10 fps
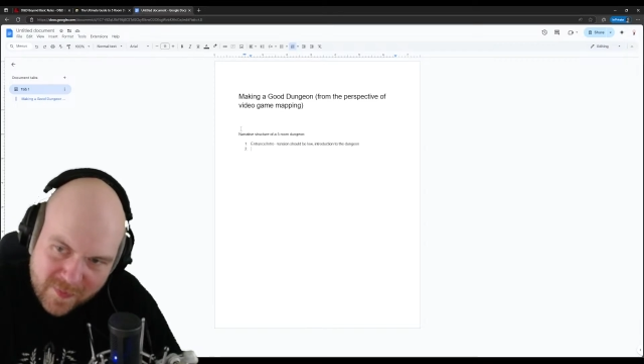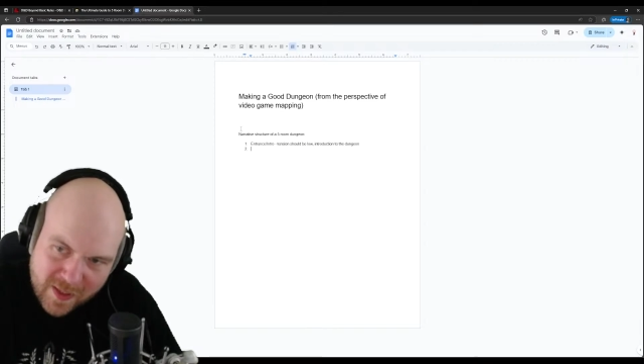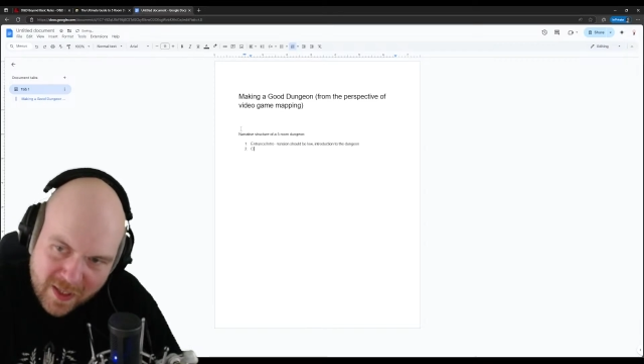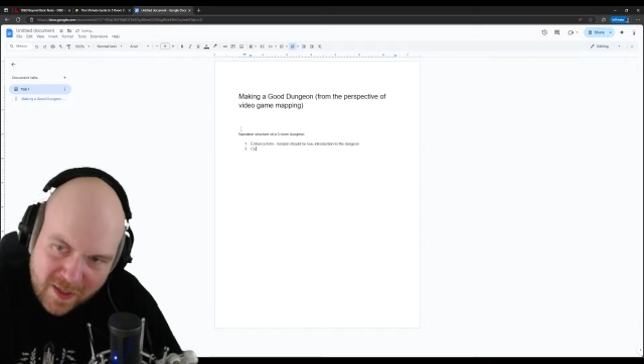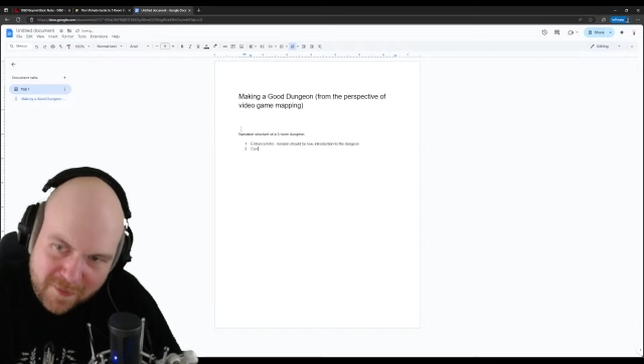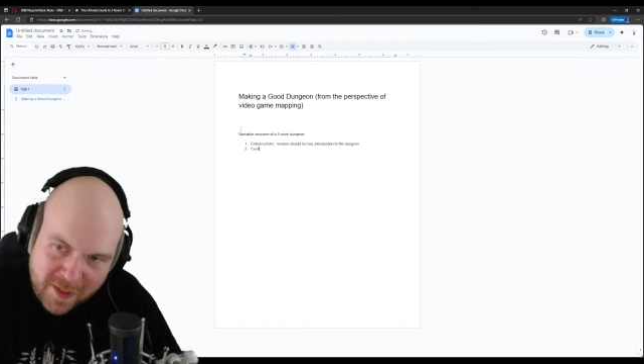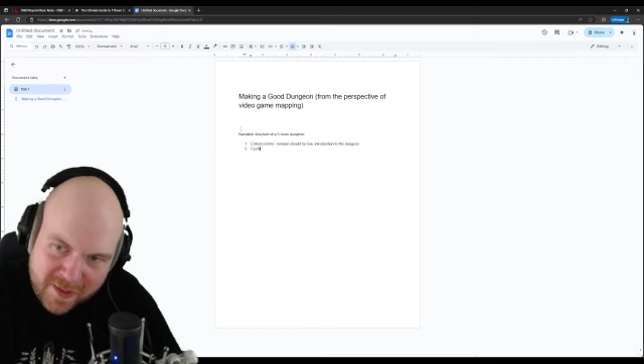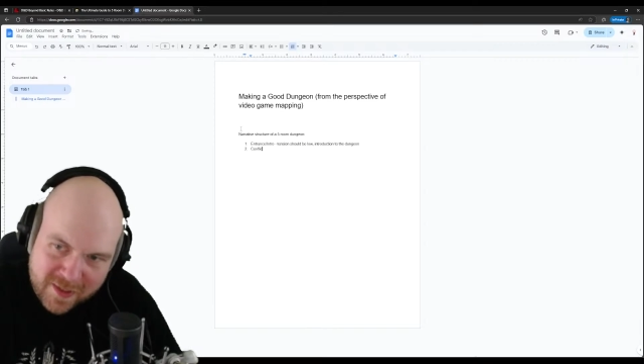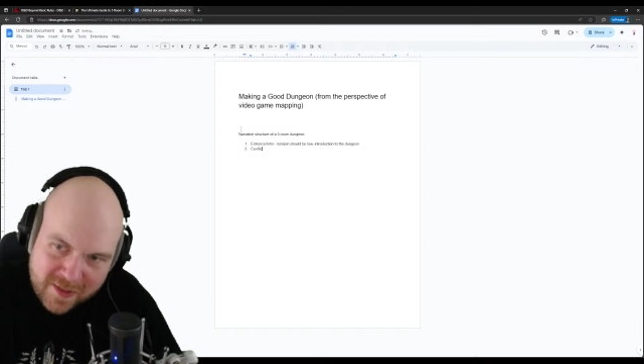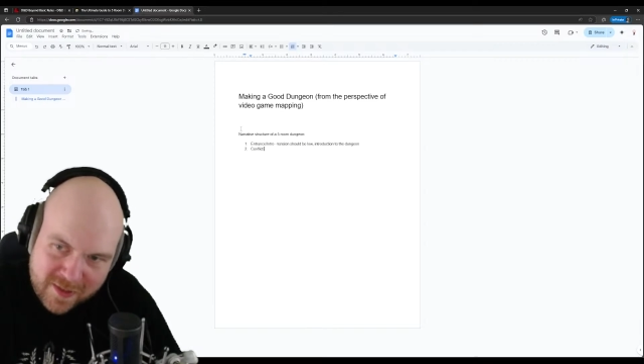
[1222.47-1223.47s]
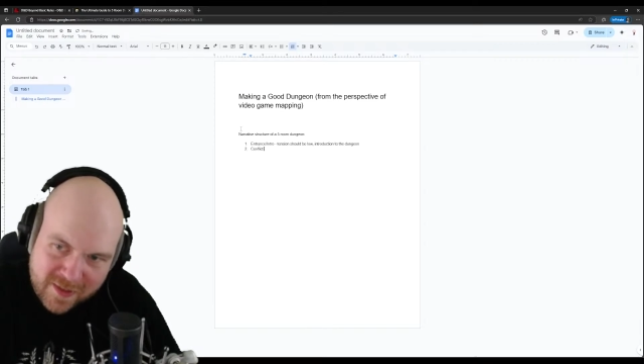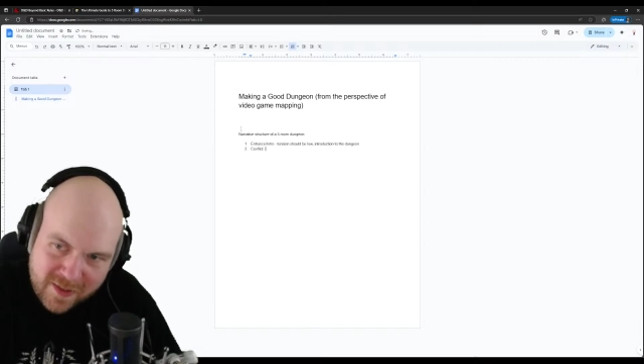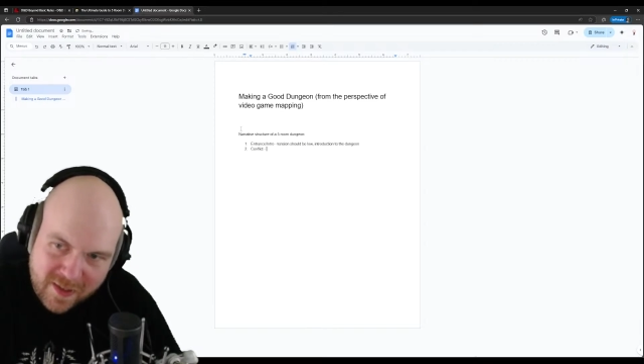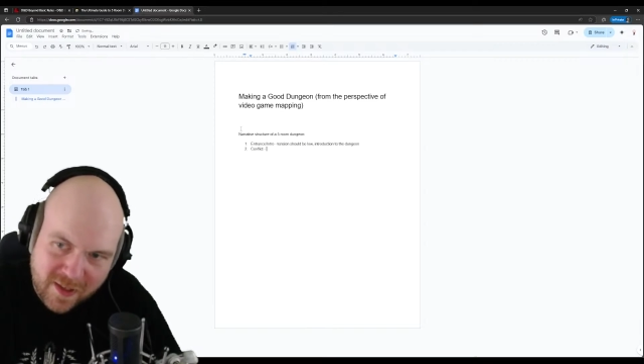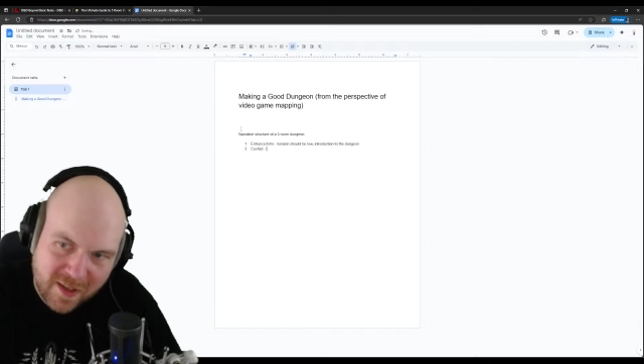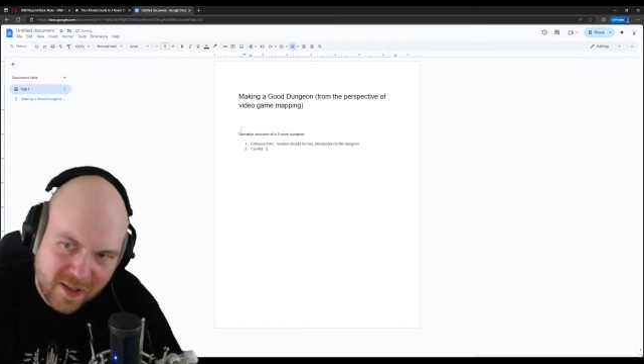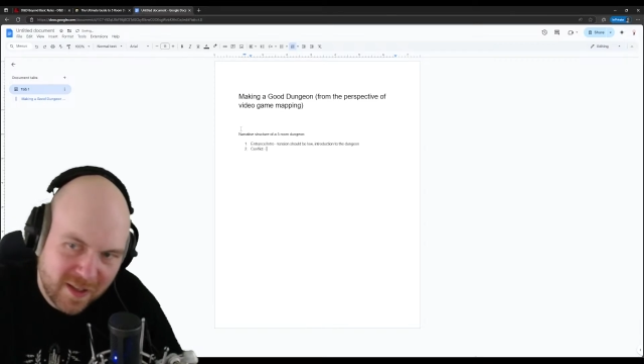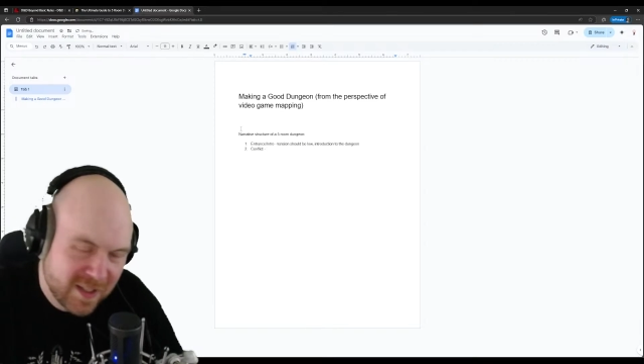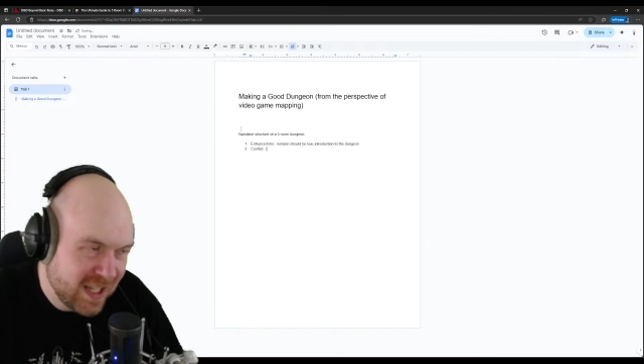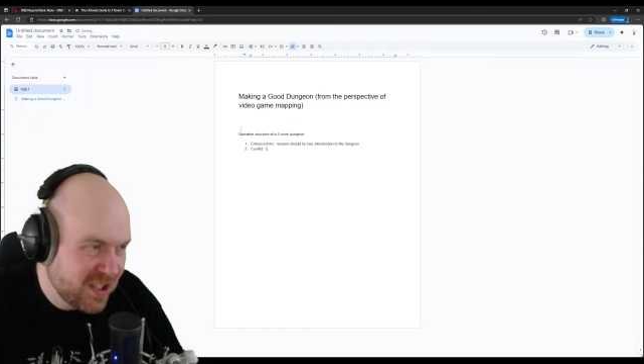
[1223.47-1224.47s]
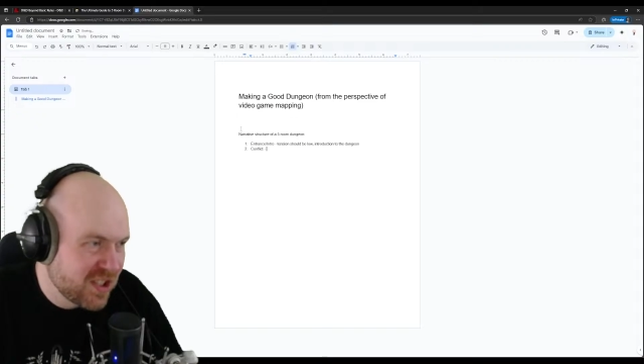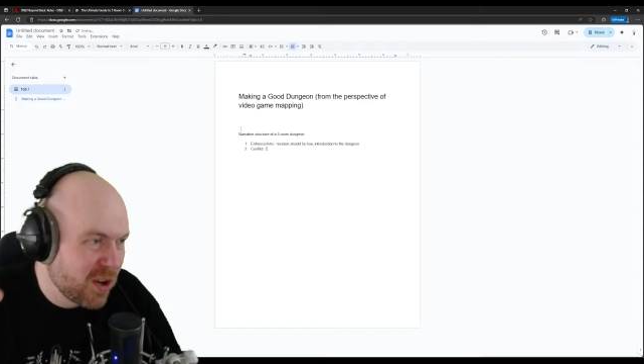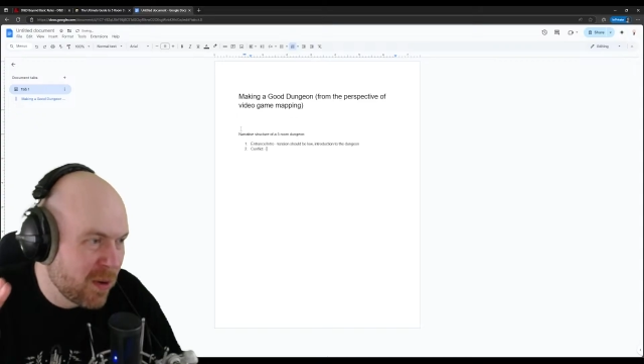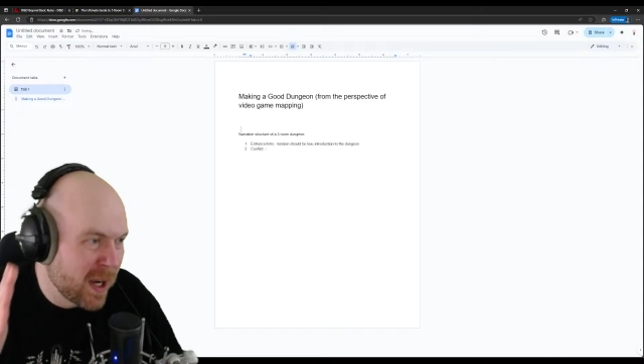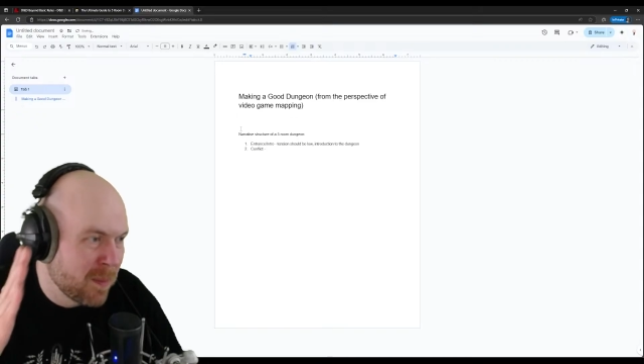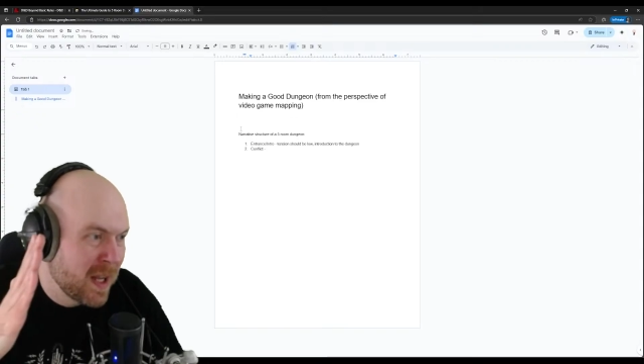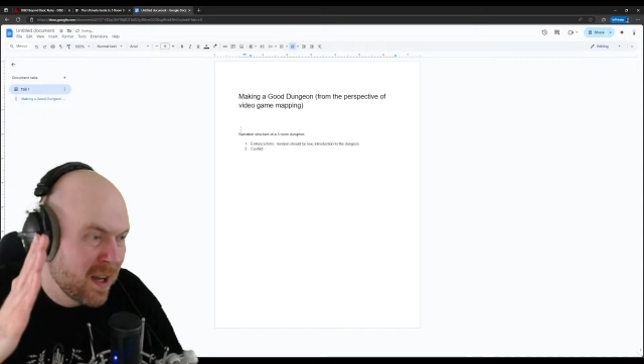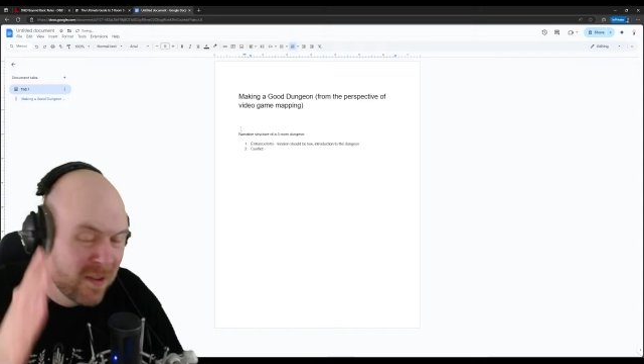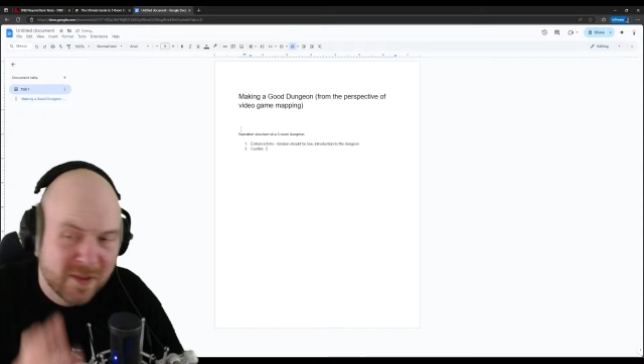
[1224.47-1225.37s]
Conflict. Tension's going up now.